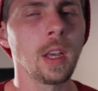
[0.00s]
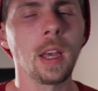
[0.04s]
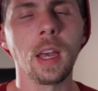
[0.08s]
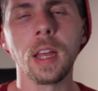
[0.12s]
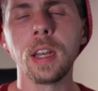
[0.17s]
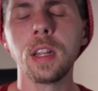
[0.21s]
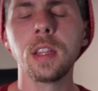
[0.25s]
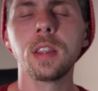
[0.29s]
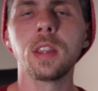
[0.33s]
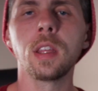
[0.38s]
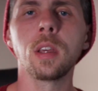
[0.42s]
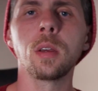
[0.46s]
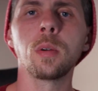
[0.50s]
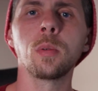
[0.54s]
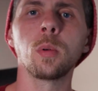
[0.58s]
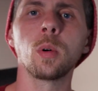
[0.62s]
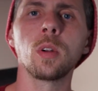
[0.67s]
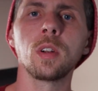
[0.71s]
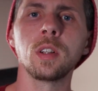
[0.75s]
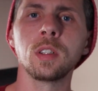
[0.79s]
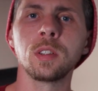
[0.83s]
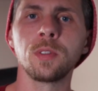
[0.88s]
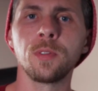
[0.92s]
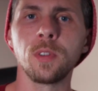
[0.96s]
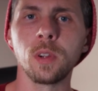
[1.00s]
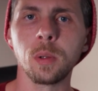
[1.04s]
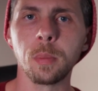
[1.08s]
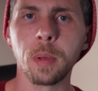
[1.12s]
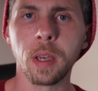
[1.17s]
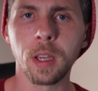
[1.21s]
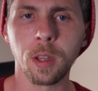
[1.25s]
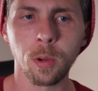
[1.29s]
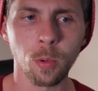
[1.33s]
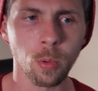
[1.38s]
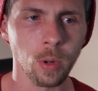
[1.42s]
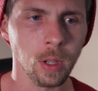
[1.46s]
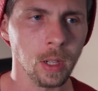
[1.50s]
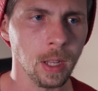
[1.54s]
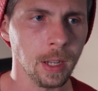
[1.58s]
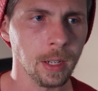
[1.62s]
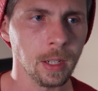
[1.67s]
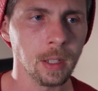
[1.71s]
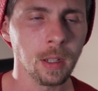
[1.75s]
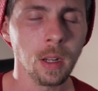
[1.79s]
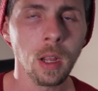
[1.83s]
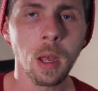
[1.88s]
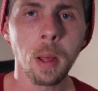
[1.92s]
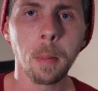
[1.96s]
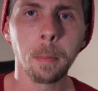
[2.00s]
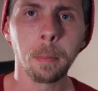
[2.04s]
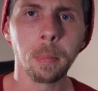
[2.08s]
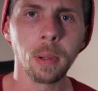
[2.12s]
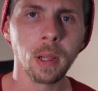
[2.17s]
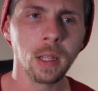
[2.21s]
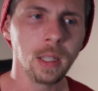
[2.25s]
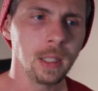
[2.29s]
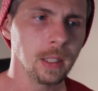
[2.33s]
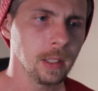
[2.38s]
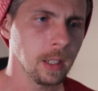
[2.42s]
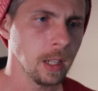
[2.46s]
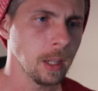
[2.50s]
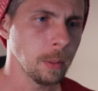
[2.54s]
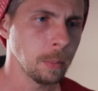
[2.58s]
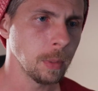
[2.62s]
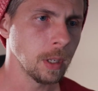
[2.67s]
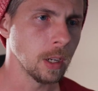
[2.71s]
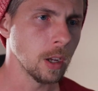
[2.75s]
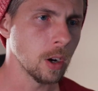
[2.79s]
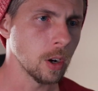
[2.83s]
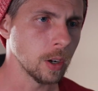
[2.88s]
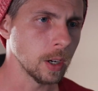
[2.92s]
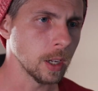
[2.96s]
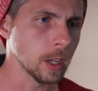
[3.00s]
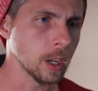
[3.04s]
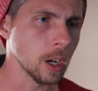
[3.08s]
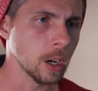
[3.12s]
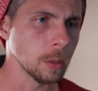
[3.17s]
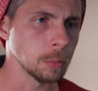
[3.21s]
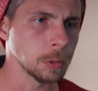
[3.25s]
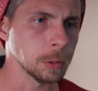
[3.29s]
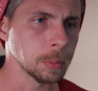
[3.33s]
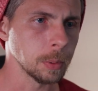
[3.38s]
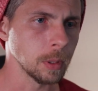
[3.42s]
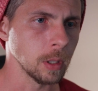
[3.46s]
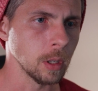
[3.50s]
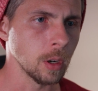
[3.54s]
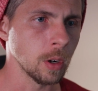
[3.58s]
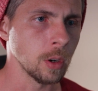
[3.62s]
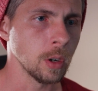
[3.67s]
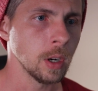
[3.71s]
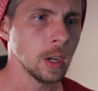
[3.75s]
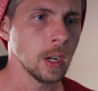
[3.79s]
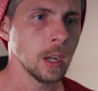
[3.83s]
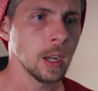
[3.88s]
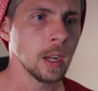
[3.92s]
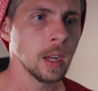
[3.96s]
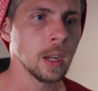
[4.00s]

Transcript: anything what is filmmaking related, please let me know in the comments below.